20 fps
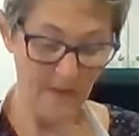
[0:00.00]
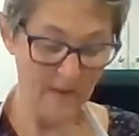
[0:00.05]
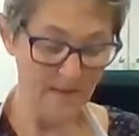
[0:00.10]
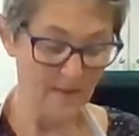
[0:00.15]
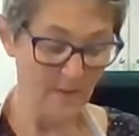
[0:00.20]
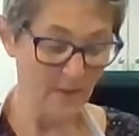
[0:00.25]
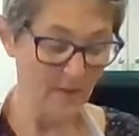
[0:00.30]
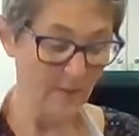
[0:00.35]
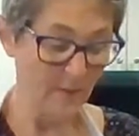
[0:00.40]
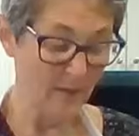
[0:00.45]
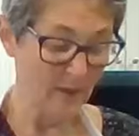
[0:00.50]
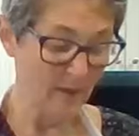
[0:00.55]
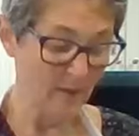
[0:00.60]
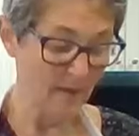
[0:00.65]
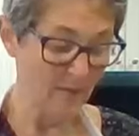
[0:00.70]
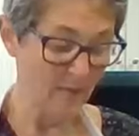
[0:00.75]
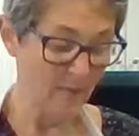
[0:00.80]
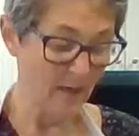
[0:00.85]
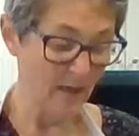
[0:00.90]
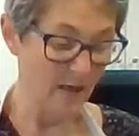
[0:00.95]
So
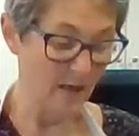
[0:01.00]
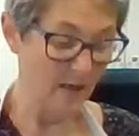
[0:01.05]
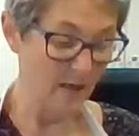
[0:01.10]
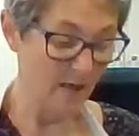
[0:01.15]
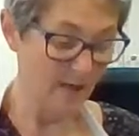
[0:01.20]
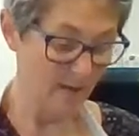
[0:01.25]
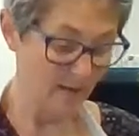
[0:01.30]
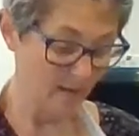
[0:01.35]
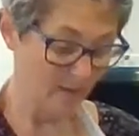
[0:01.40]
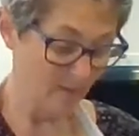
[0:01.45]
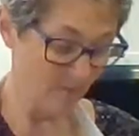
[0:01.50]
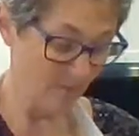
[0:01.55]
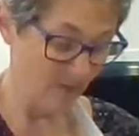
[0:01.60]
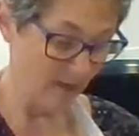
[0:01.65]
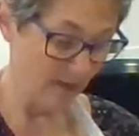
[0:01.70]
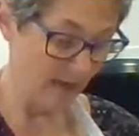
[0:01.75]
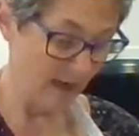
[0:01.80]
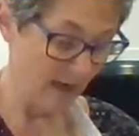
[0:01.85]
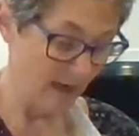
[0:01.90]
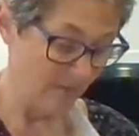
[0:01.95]
anyway,
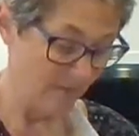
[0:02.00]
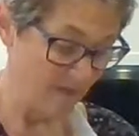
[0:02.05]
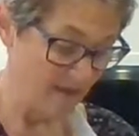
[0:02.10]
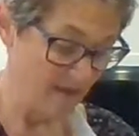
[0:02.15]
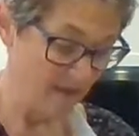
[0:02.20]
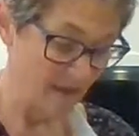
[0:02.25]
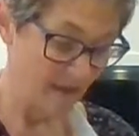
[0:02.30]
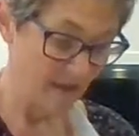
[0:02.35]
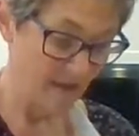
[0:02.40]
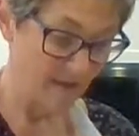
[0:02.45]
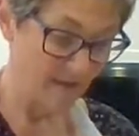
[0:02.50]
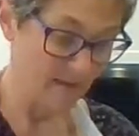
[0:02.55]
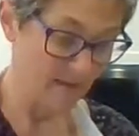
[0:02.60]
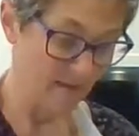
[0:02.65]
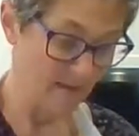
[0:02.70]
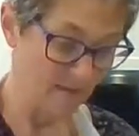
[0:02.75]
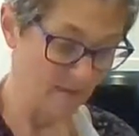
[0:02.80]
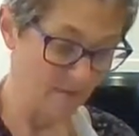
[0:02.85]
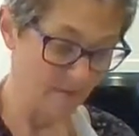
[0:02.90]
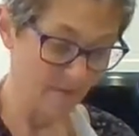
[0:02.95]
we'd have this cake, you
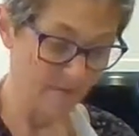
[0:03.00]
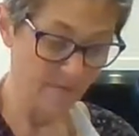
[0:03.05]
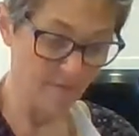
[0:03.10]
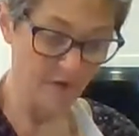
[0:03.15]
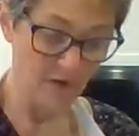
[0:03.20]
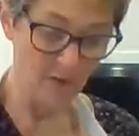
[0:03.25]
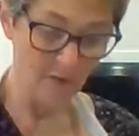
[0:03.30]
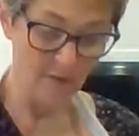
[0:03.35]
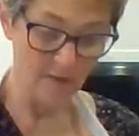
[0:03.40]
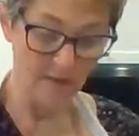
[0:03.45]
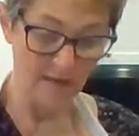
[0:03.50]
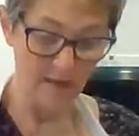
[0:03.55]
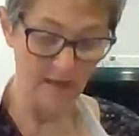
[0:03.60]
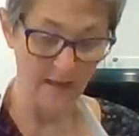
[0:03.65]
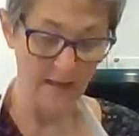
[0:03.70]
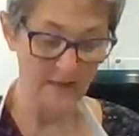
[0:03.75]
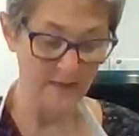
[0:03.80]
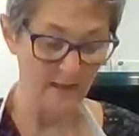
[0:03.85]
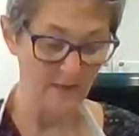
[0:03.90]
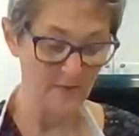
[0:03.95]
know,
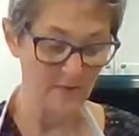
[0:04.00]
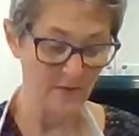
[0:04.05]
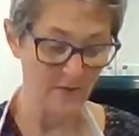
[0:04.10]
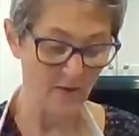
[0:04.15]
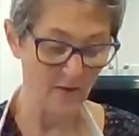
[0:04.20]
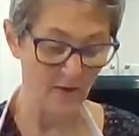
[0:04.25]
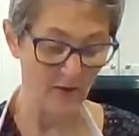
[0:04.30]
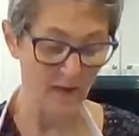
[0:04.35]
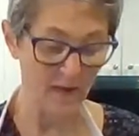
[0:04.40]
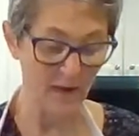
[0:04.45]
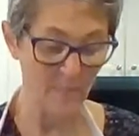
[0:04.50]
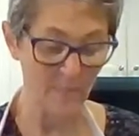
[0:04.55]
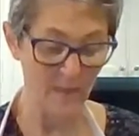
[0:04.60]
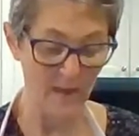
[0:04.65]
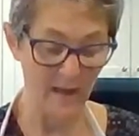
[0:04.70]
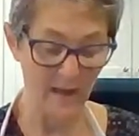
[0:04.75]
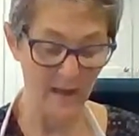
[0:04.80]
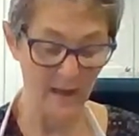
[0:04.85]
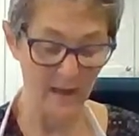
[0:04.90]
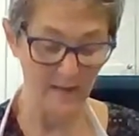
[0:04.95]
frequently as I was growing up,
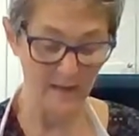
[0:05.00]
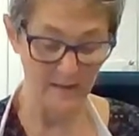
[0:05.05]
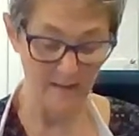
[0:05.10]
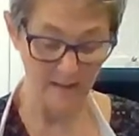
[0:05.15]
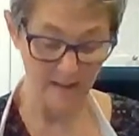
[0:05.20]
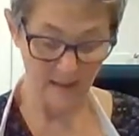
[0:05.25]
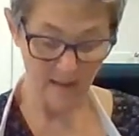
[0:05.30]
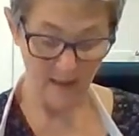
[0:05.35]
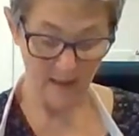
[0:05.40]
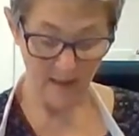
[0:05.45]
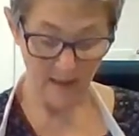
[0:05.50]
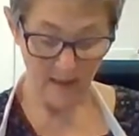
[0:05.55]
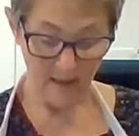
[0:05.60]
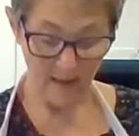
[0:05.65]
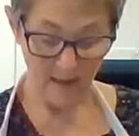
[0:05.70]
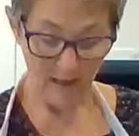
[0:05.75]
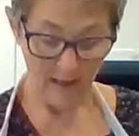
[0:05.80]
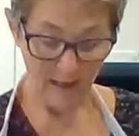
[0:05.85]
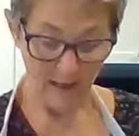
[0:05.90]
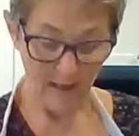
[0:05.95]
and
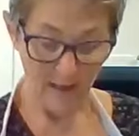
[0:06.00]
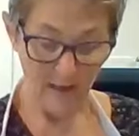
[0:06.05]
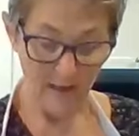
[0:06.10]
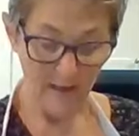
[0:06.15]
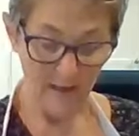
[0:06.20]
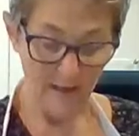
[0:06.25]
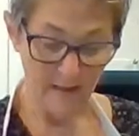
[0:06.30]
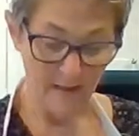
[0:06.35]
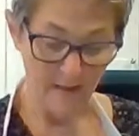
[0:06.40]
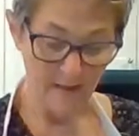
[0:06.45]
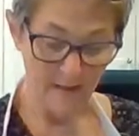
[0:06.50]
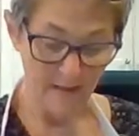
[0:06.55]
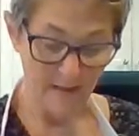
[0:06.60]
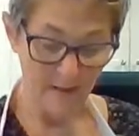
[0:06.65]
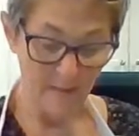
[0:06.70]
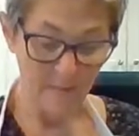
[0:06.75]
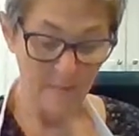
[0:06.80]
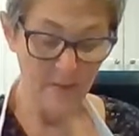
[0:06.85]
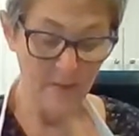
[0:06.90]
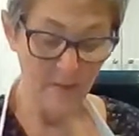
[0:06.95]

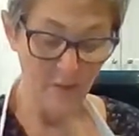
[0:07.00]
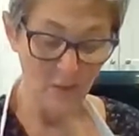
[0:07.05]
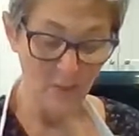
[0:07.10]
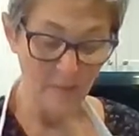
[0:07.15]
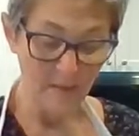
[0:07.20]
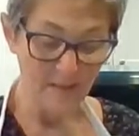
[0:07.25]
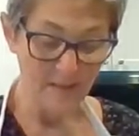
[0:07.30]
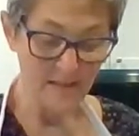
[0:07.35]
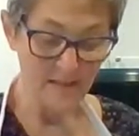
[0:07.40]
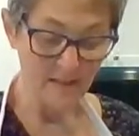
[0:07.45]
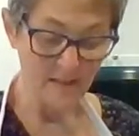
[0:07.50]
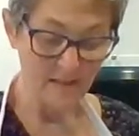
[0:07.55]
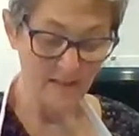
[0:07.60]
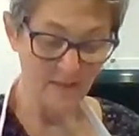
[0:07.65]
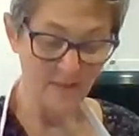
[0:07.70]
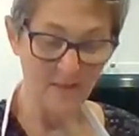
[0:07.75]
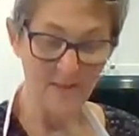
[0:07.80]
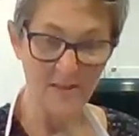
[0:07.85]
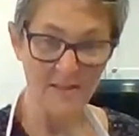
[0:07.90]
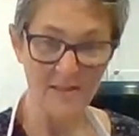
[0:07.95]
the middle pieces
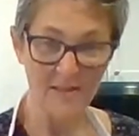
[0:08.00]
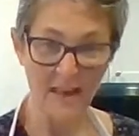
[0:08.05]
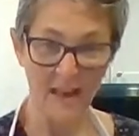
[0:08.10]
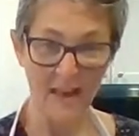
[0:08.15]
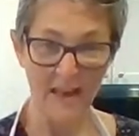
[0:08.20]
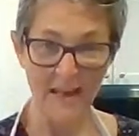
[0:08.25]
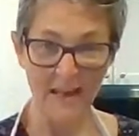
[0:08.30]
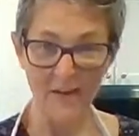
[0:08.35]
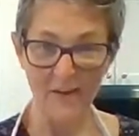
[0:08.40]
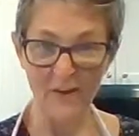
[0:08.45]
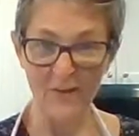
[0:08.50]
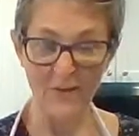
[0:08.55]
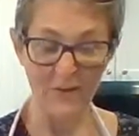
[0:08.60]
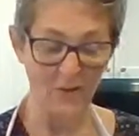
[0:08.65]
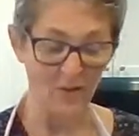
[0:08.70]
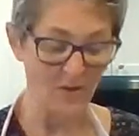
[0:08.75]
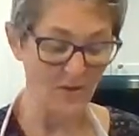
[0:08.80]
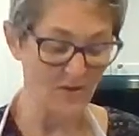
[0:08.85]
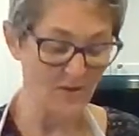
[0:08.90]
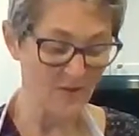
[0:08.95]
of this cake, of
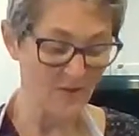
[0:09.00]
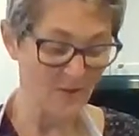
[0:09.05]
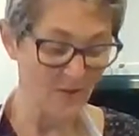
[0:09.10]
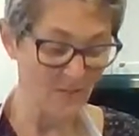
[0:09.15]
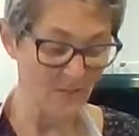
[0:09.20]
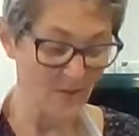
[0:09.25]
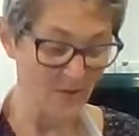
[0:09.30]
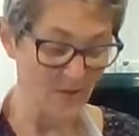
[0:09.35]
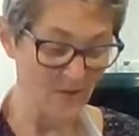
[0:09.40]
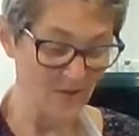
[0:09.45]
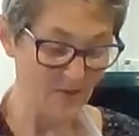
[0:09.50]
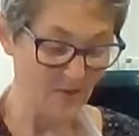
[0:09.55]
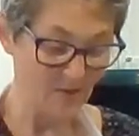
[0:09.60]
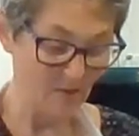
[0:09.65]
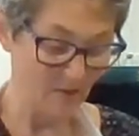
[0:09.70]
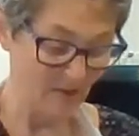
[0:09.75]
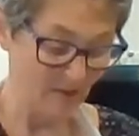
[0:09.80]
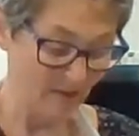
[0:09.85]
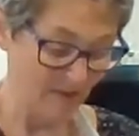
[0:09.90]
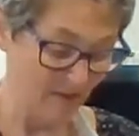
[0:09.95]
course, are the most
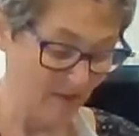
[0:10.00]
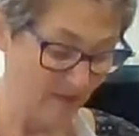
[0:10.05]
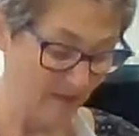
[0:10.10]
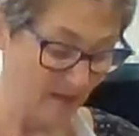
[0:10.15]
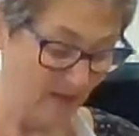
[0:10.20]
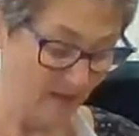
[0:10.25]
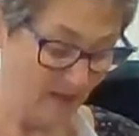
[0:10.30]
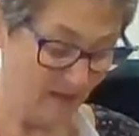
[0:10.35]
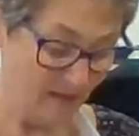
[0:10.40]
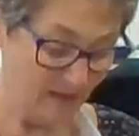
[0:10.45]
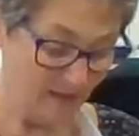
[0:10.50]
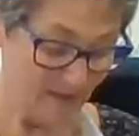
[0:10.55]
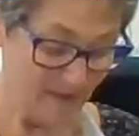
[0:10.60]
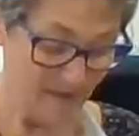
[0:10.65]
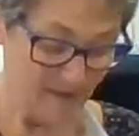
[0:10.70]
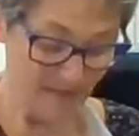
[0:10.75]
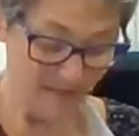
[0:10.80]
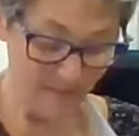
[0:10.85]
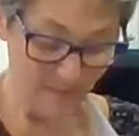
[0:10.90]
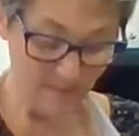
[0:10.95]
sort of
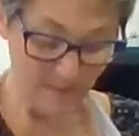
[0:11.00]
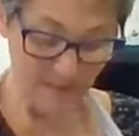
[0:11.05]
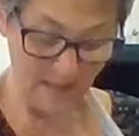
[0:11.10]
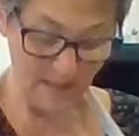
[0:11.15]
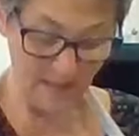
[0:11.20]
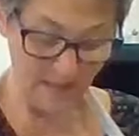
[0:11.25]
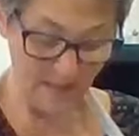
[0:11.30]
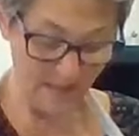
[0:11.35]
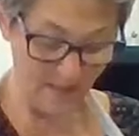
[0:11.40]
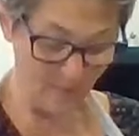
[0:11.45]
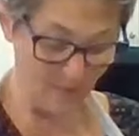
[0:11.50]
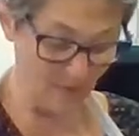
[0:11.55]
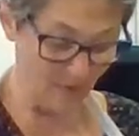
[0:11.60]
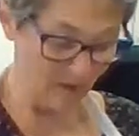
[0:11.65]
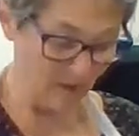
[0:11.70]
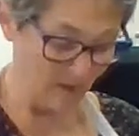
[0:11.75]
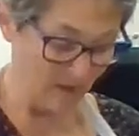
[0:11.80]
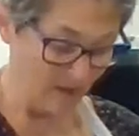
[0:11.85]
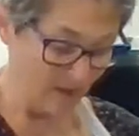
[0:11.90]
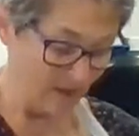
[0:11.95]
cinnamony and
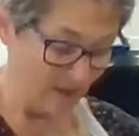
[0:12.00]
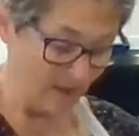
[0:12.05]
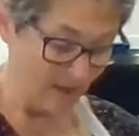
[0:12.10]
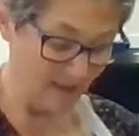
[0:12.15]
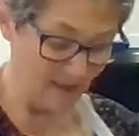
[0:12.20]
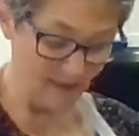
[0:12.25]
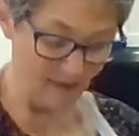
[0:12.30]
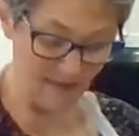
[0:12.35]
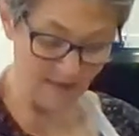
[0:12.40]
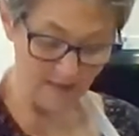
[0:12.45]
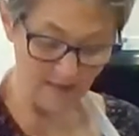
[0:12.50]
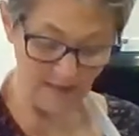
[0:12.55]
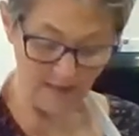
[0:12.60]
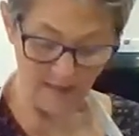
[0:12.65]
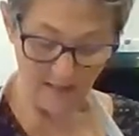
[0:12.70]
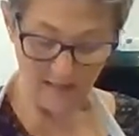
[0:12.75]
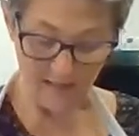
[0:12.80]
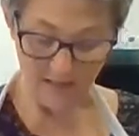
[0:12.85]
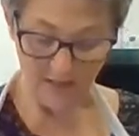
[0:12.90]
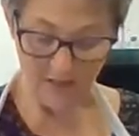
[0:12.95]
buttery and
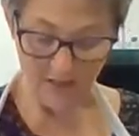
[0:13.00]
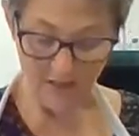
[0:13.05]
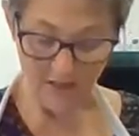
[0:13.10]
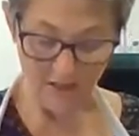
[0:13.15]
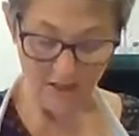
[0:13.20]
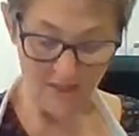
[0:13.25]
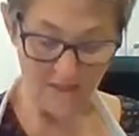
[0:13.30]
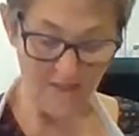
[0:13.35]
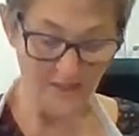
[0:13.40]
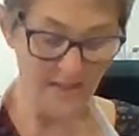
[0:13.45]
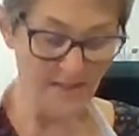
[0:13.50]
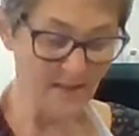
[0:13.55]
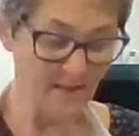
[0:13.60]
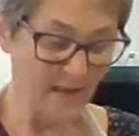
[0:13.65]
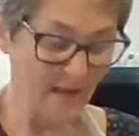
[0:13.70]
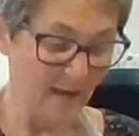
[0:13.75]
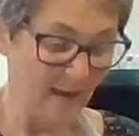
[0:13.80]
delicious.